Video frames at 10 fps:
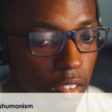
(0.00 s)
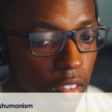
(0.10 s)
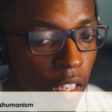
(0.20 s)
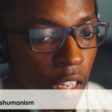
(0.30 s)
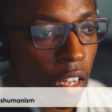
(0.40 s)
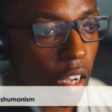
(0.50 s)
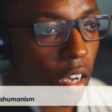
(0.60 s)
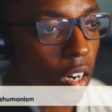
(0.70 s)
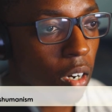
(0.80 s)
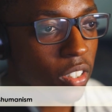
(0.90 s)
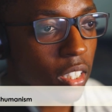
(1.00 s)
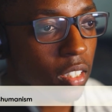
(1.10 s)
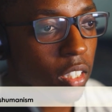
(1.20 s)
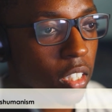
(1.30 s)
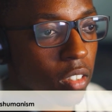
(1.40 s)
It says here, Type
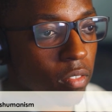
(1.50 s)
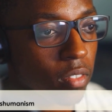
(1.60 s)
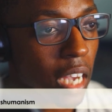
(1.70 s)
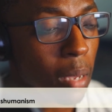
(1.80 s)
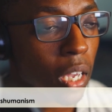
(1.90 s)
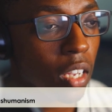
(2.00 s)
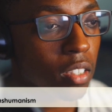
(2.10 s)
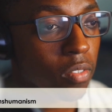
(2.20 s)
A civilization